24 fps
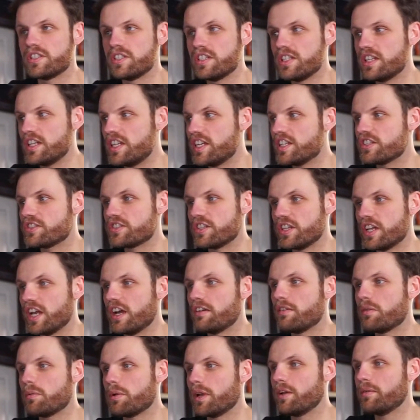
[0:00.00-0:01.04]
literally have
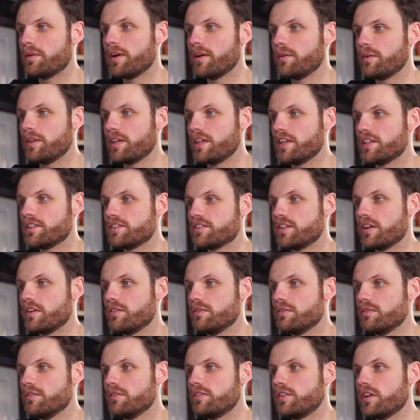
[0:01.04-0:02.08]
a play about with this.
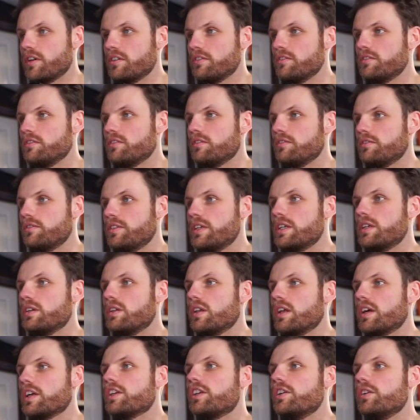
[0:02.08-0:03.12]
Don't feel
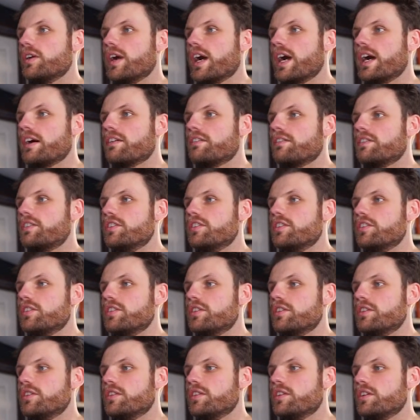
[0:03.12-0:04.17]
like you have to
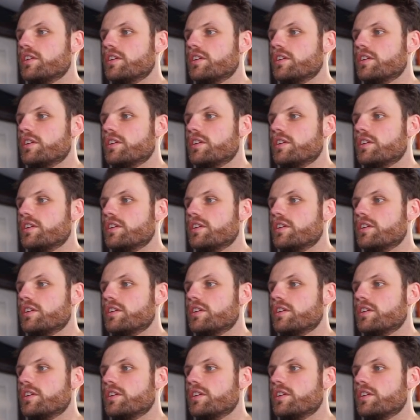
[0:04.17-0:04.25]
do